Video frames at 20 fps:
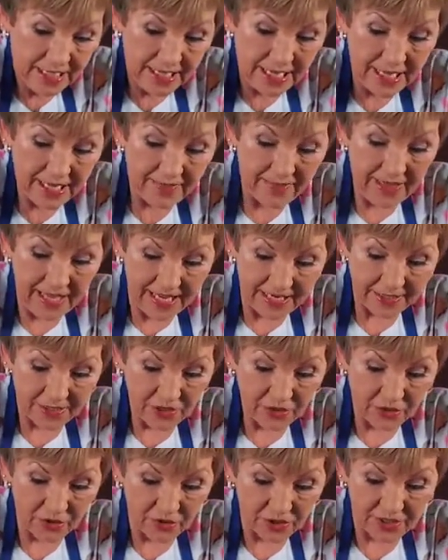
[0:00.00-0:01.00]
and that
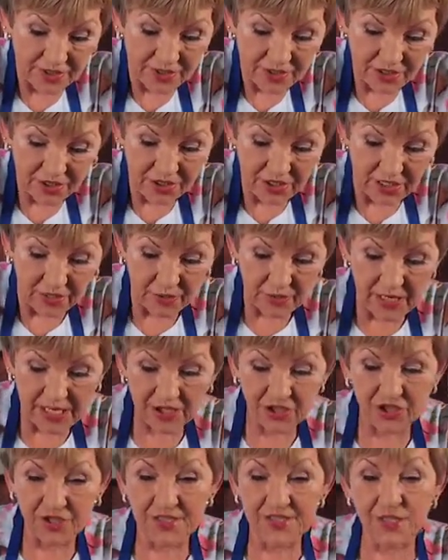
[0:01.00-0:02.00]
you could, you know,
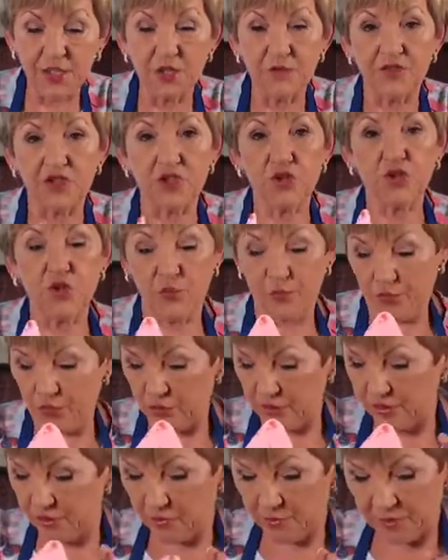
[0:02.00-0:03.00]
as you serve it, you could put
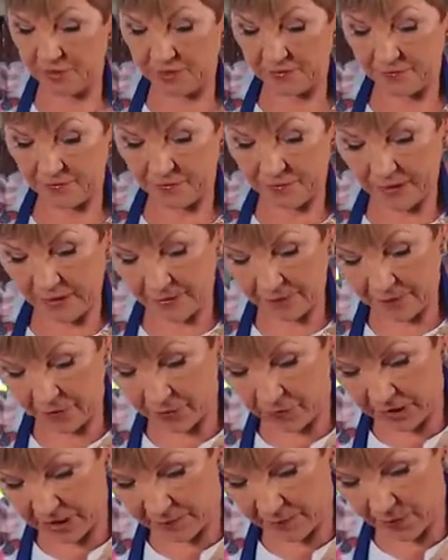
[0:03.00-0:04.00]
a little bit of
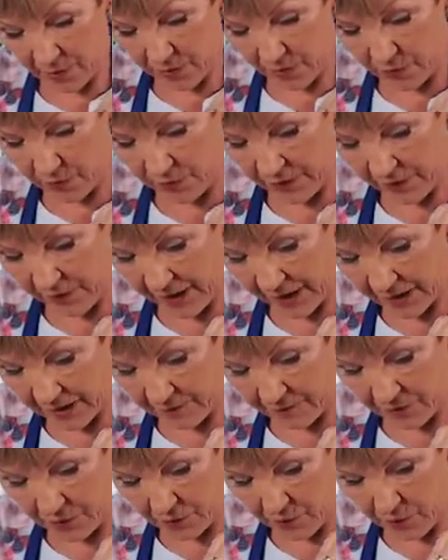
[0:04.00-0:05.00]
cream with that
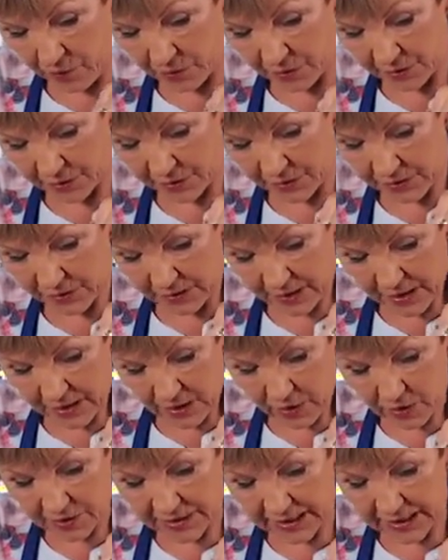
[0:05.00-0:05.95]
if you wanted, because